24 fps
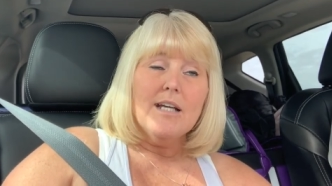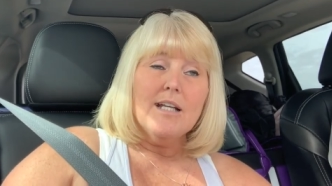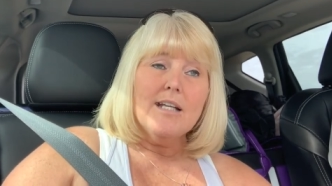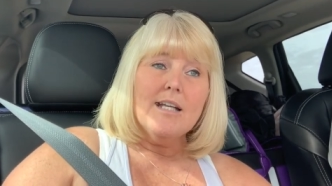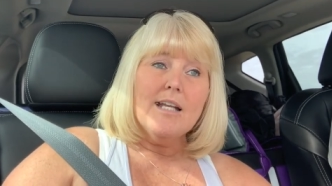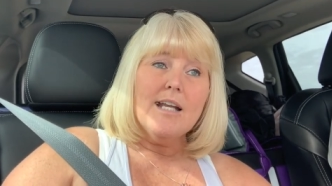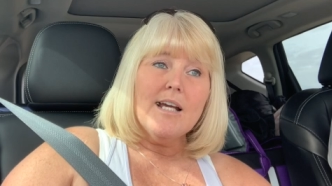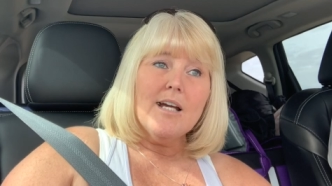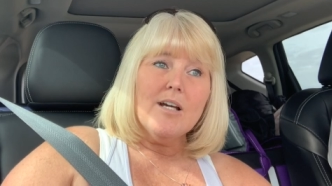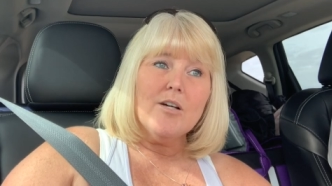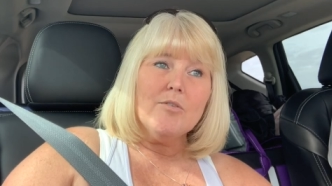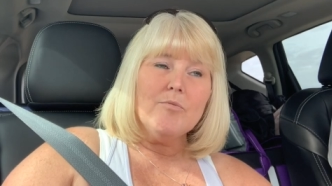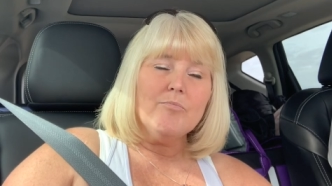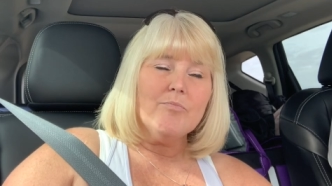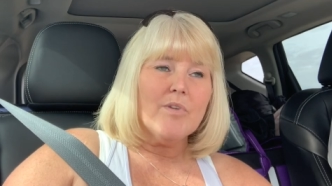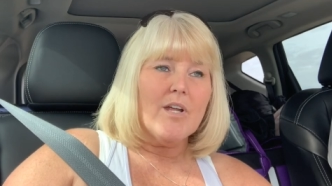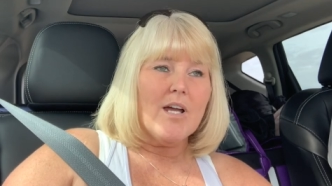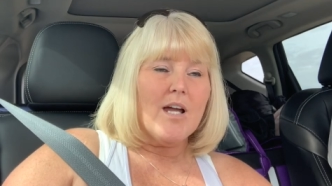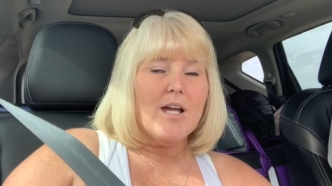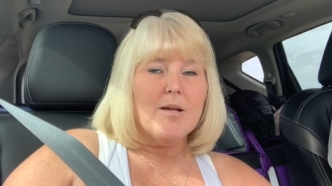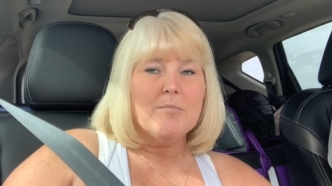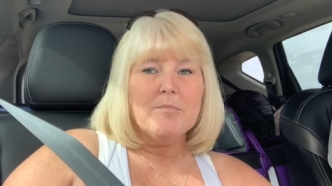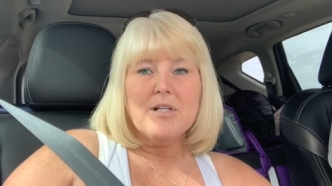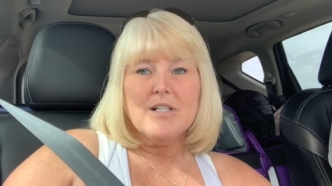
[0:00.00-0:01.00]
Now,
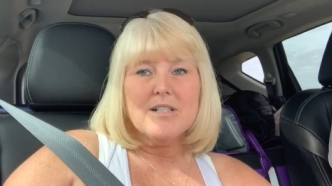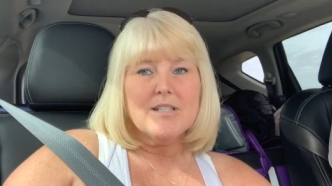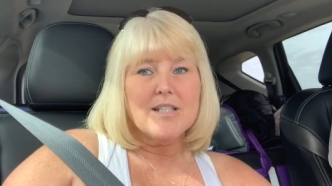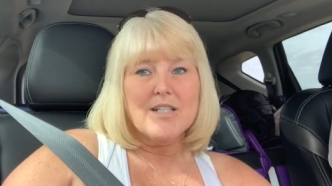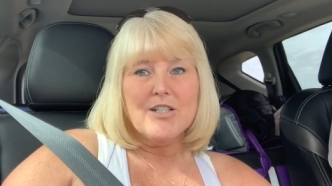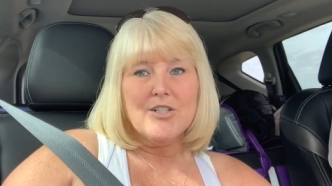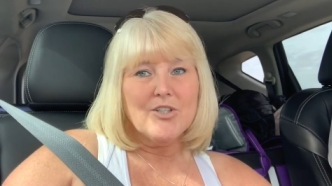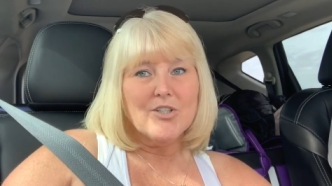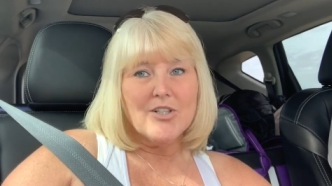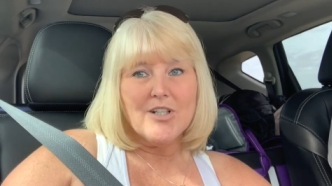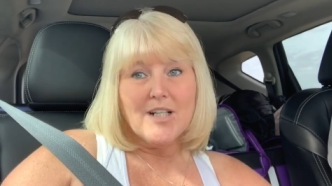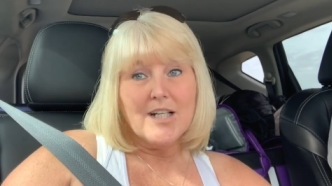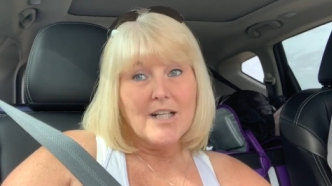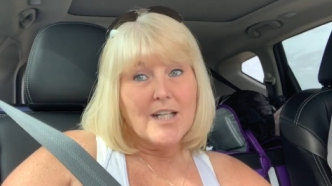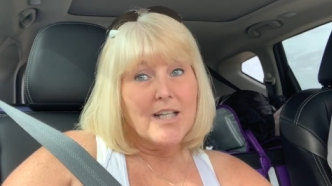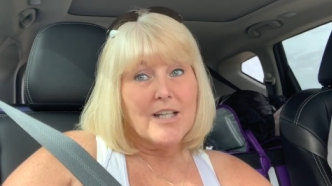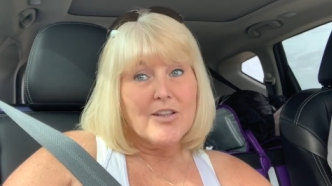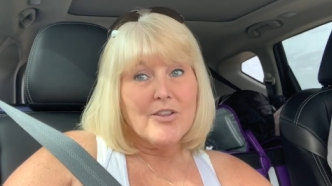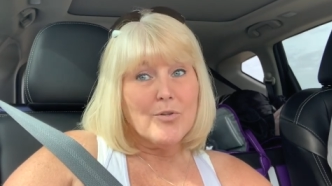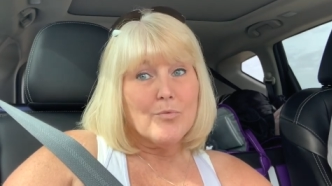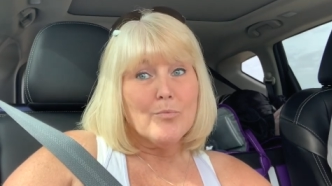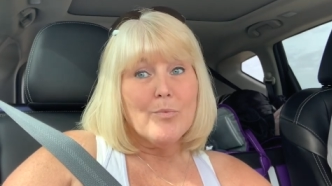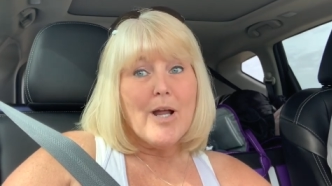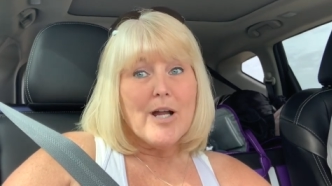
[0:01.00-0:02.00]
I'm not saying you're going to
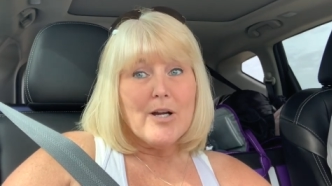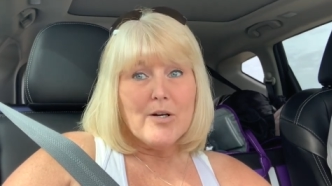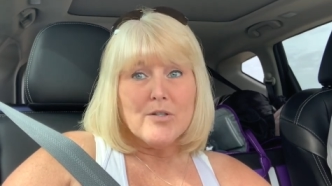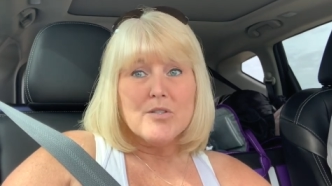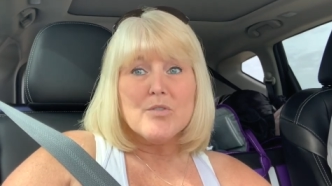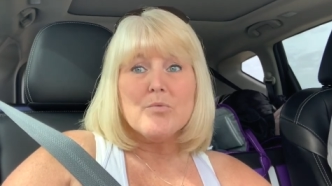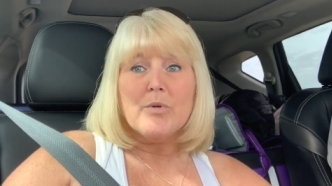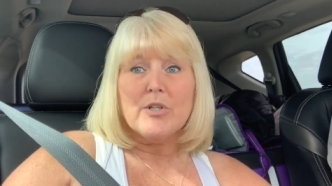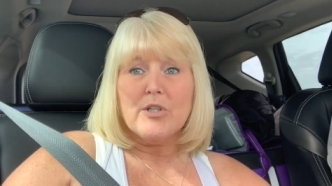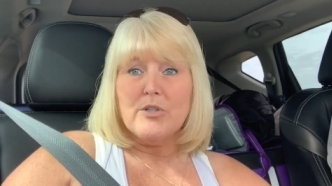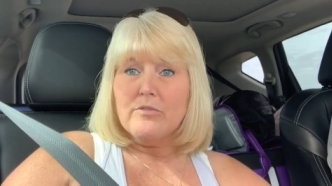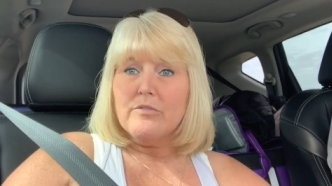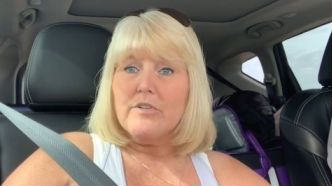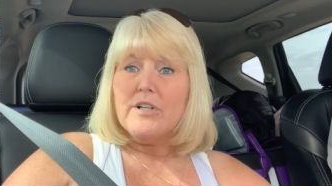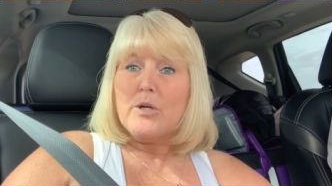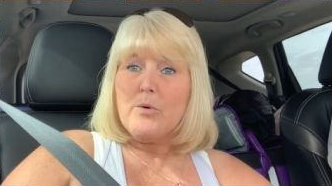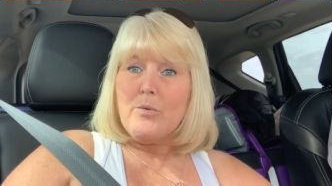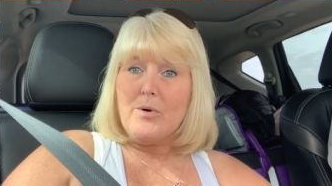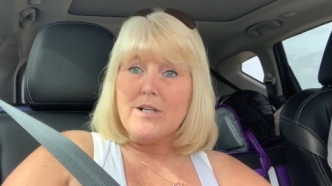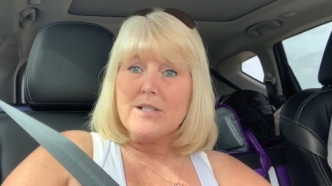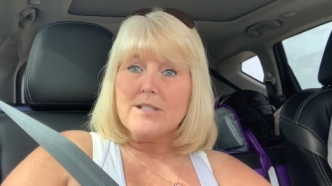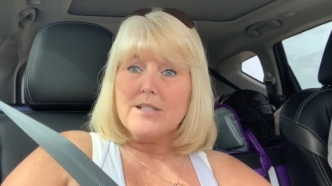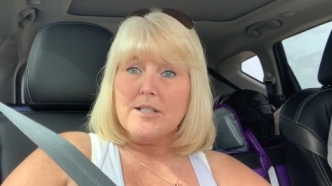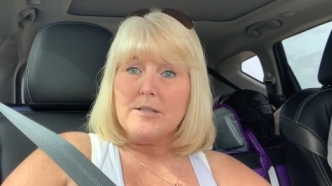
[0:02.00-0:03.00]
get the records when you
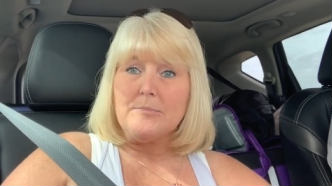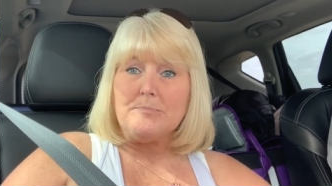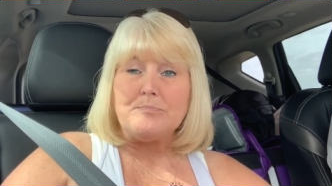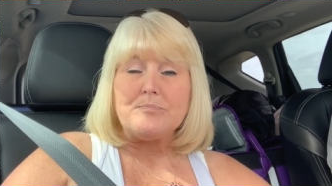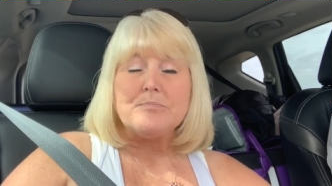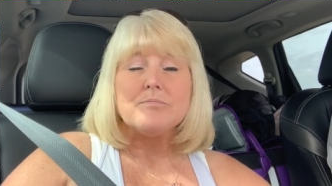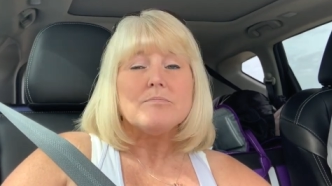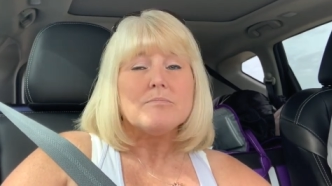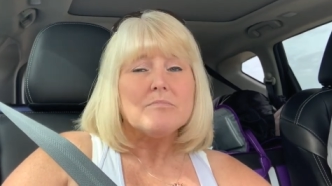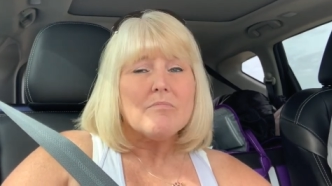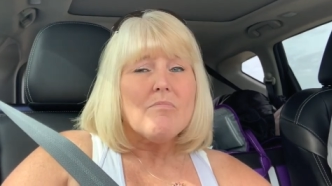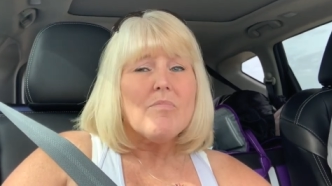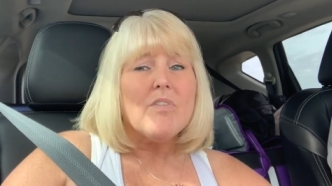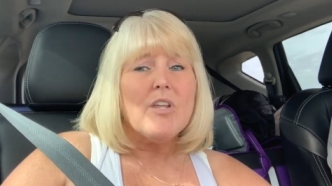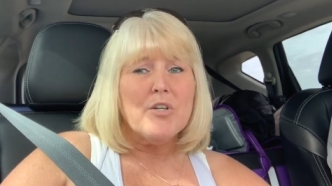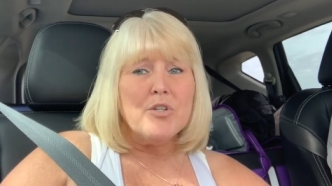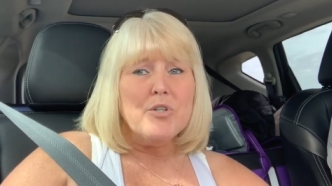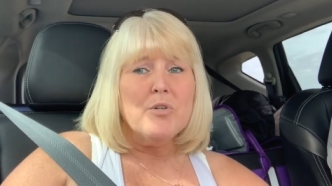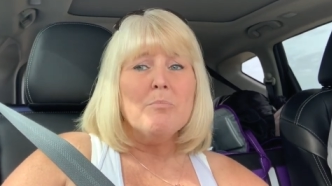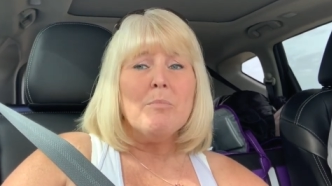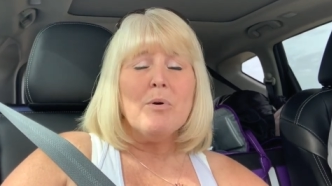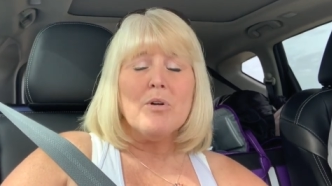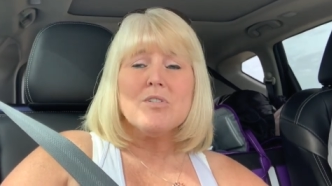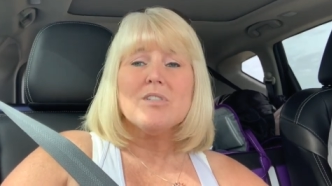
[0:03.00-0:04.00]
request them
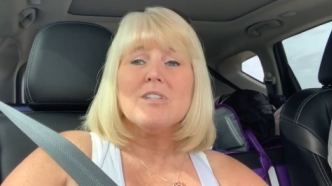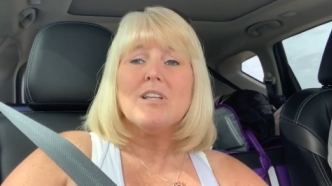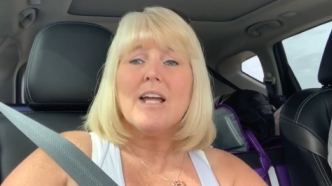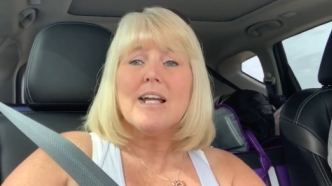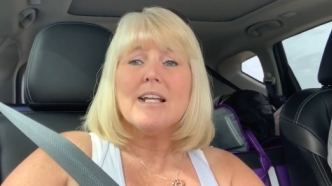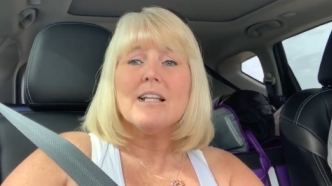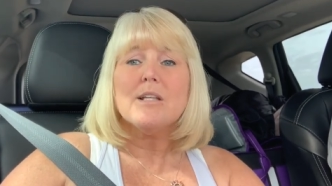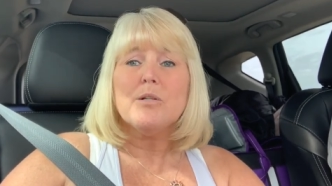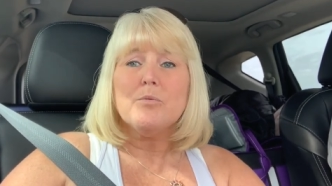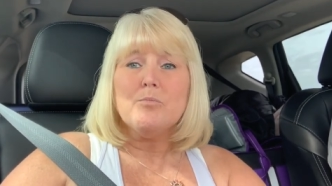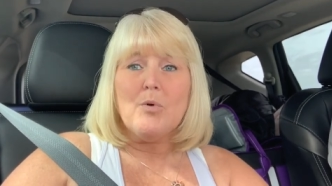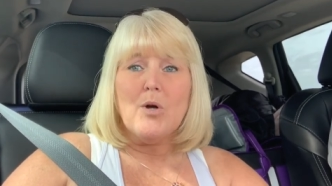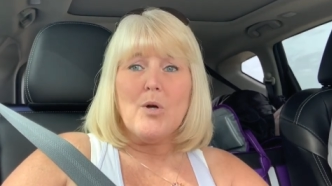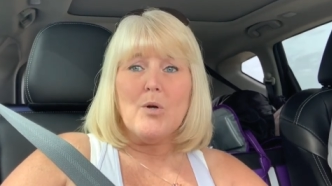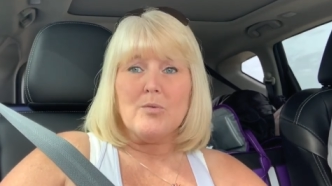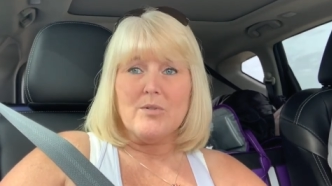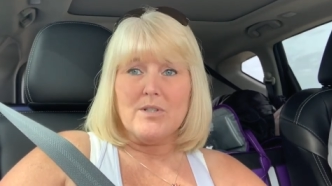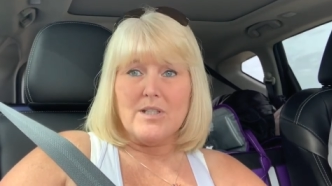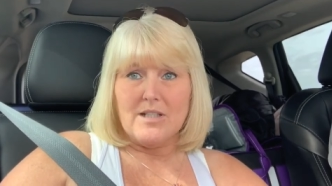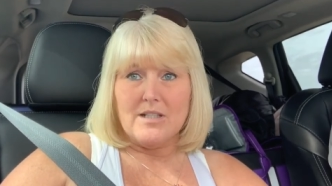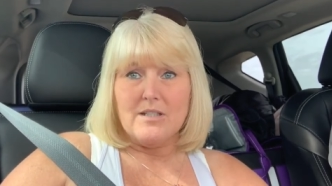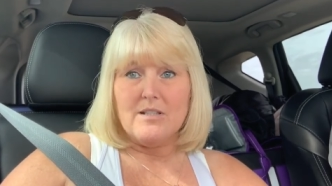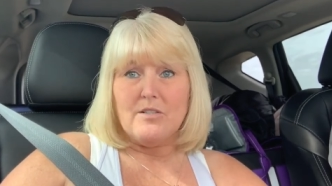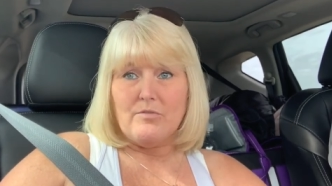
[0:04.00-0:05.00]
you most likely won't
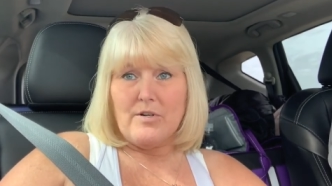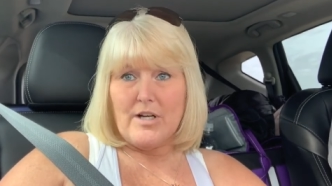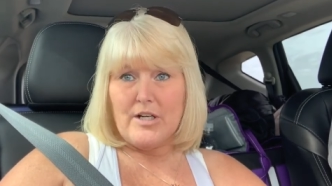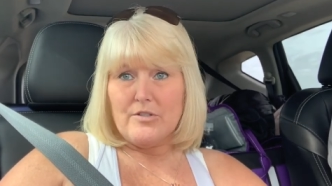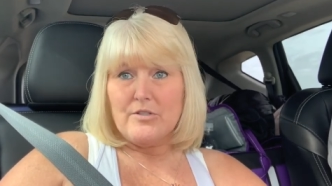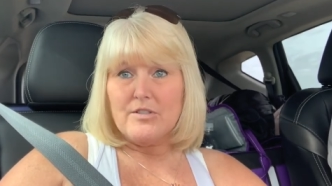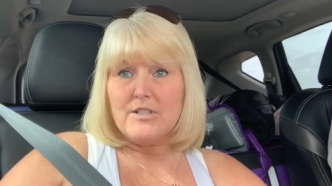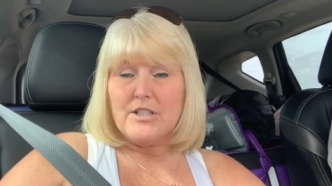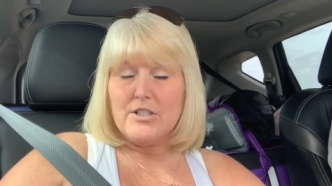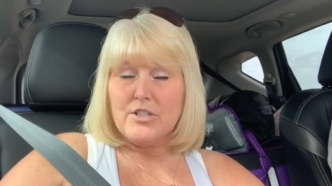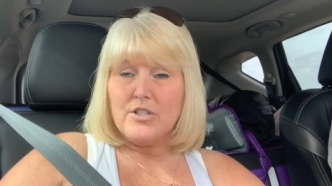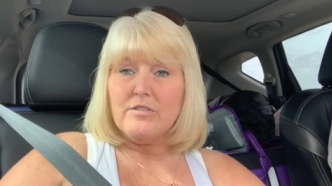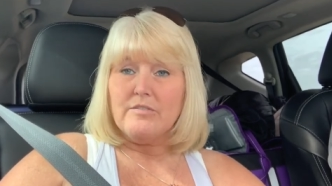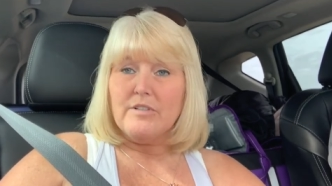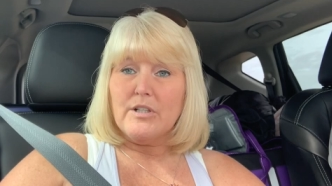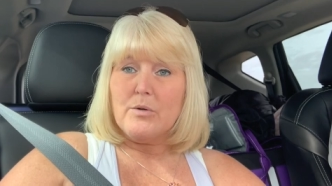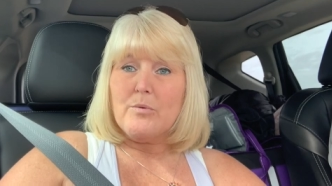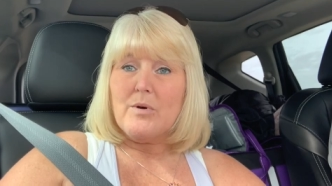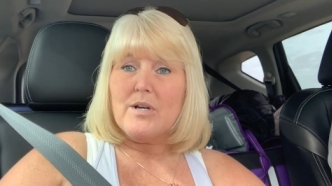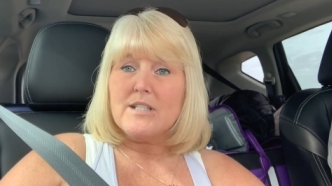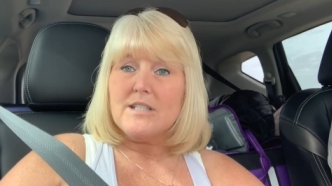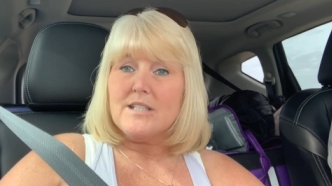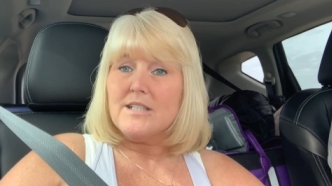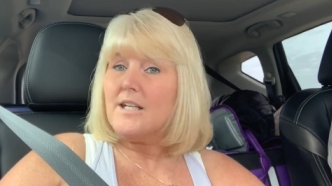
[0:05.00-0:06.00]
get the records that you're
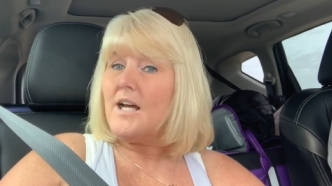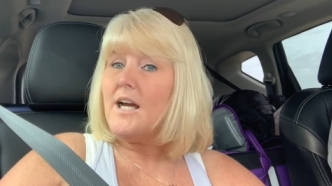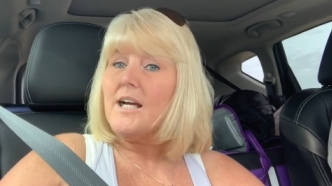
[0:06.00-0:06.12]
requesting.